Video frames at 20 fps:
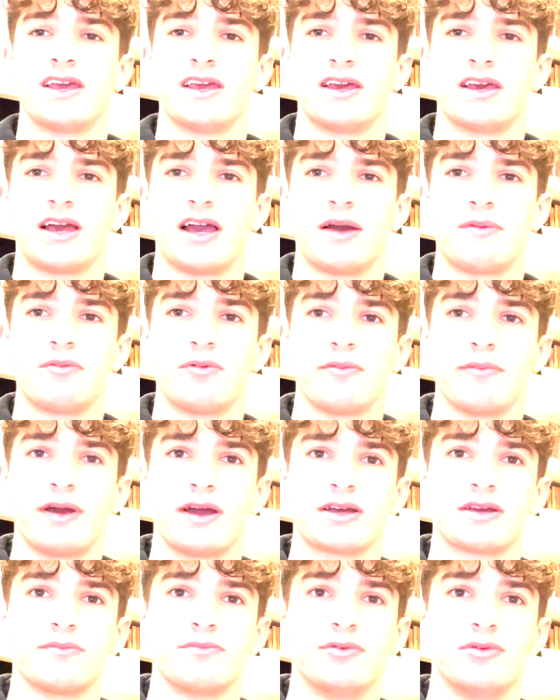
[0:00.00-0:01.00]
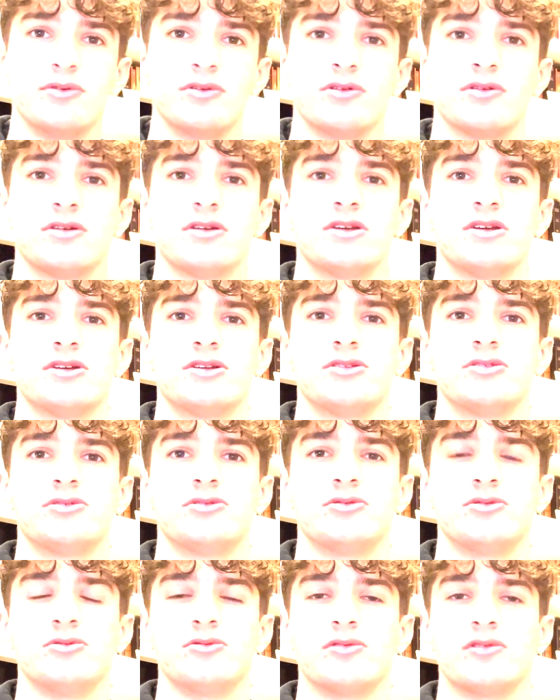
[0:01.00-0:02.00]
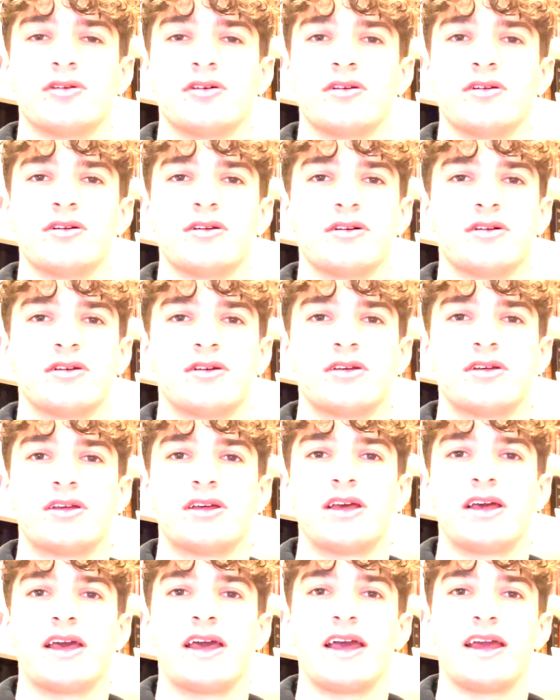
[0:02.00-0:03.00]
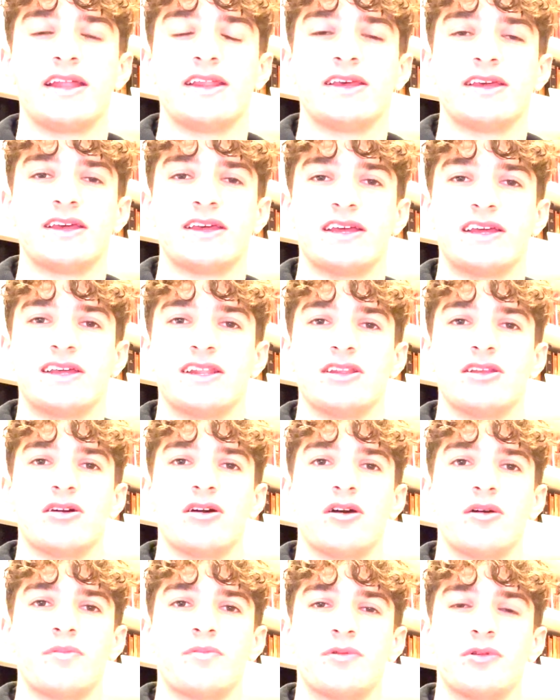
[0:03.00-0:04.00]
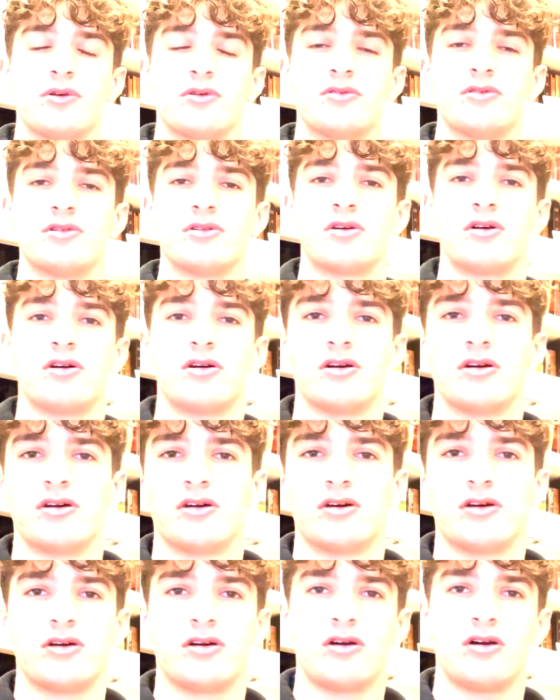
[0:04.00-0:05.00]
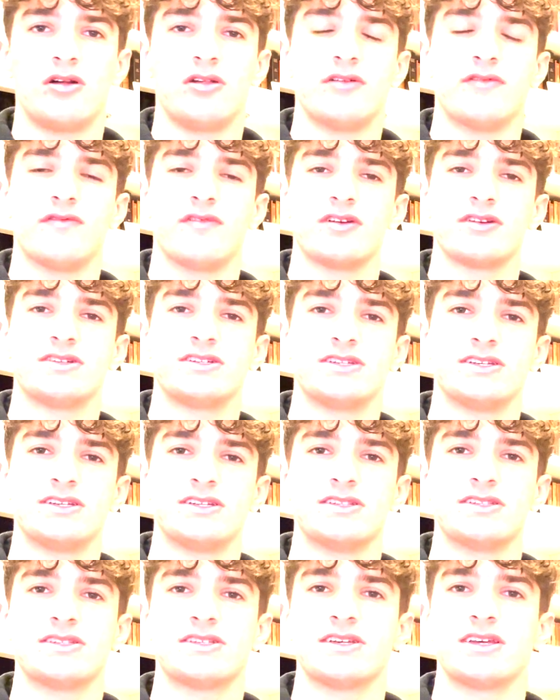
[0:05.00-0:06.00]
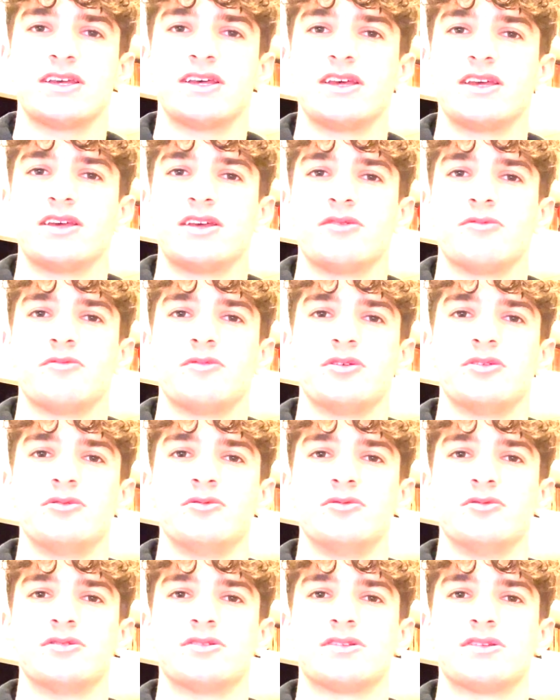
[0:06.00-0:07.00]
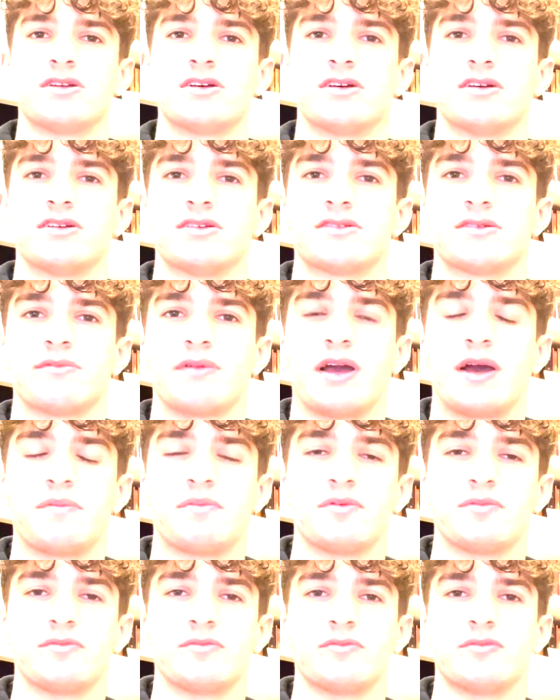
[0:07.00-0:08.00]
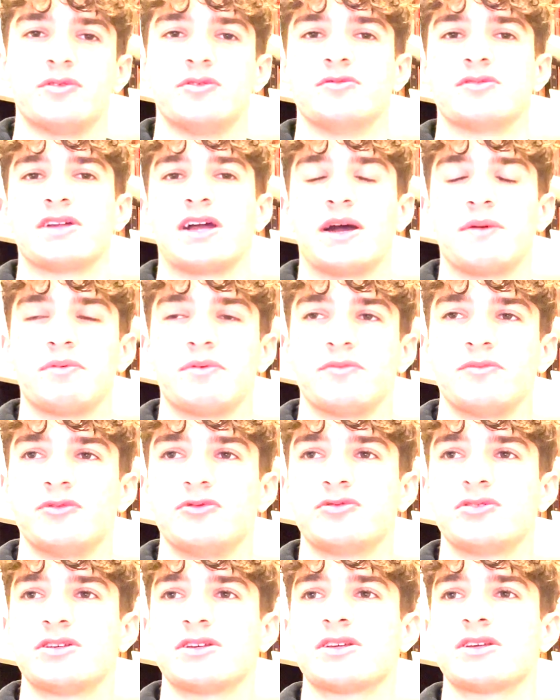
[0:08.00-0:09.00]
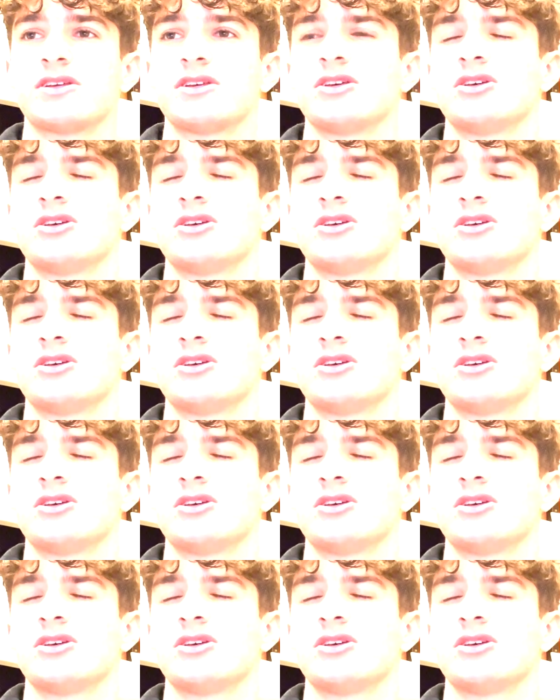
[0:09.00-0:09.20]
Apple Mac computer to edit and upload all of our scenes. We used Apple Music